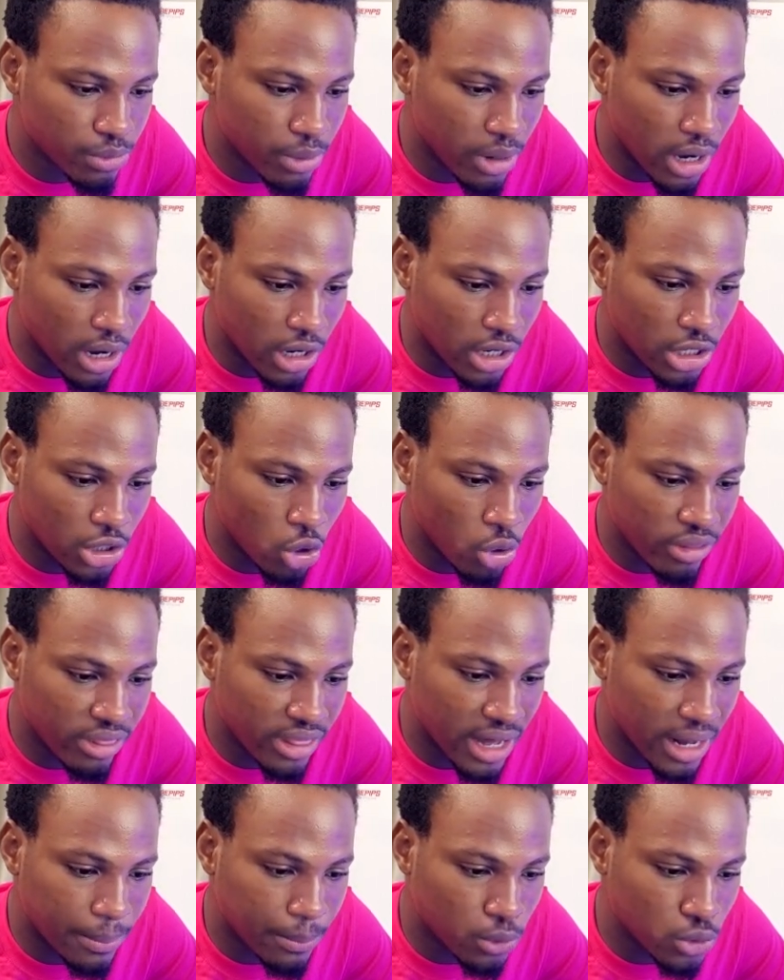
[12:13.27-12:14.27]
uh, click on
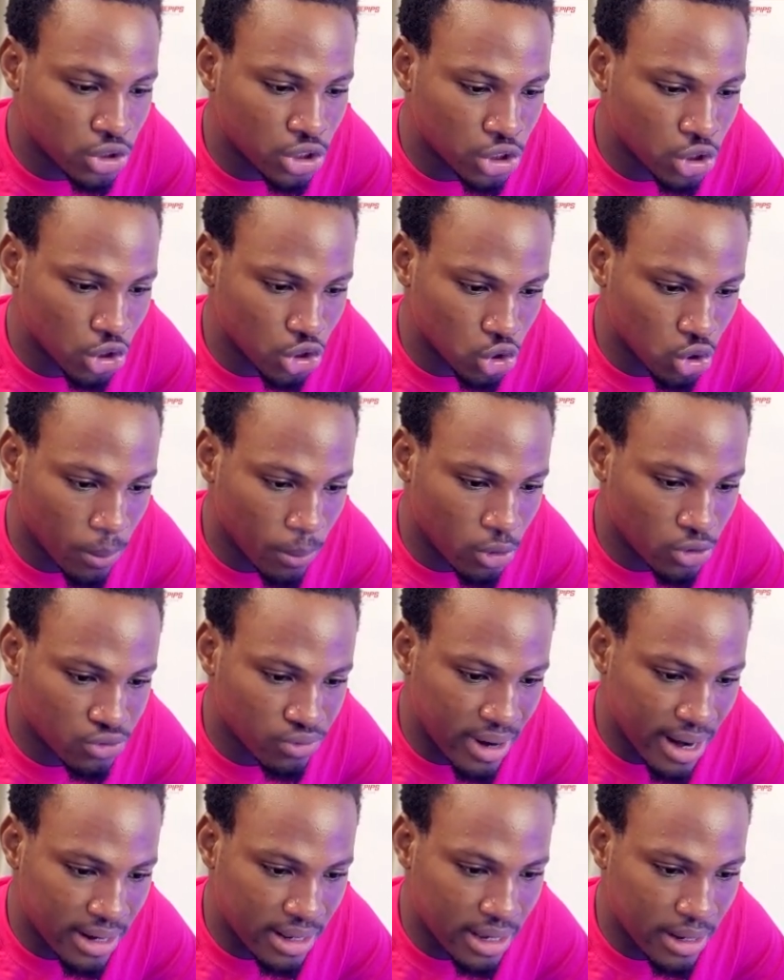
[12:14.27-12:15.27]
that put in your stop loss
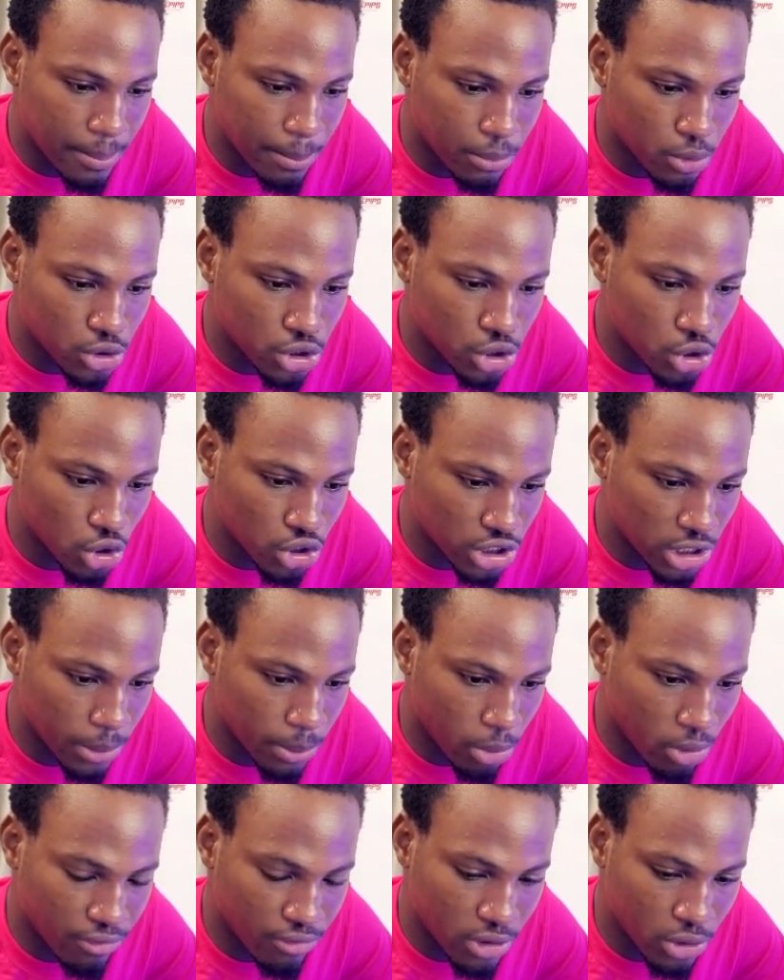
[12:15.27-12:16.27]
right here put in your take
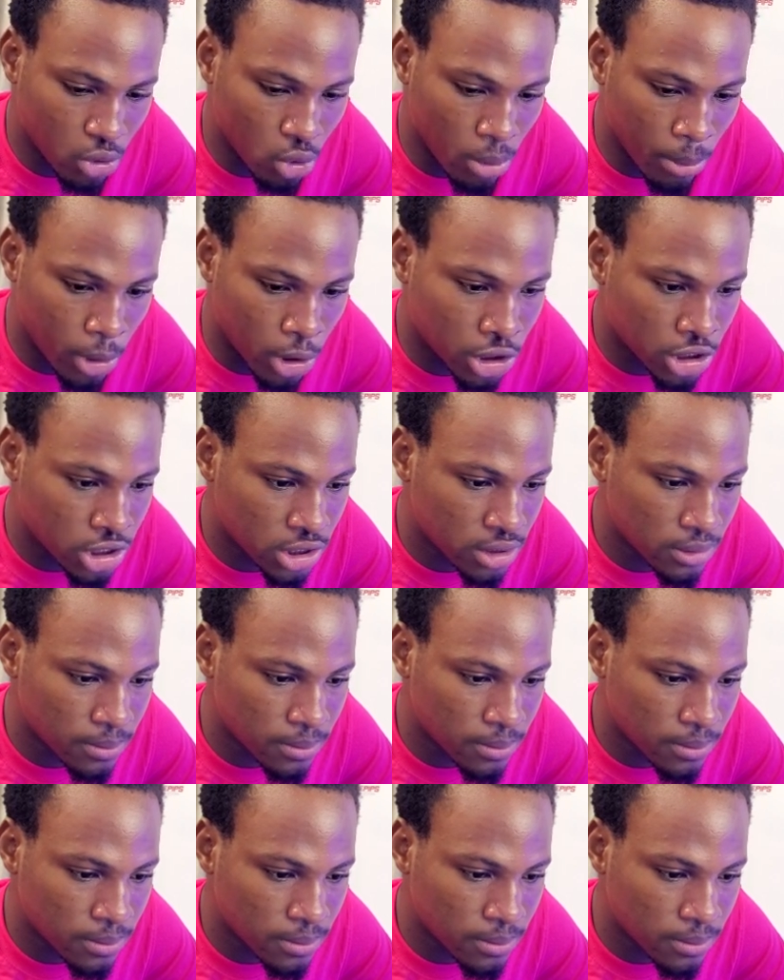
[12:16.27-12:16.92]
profit numbers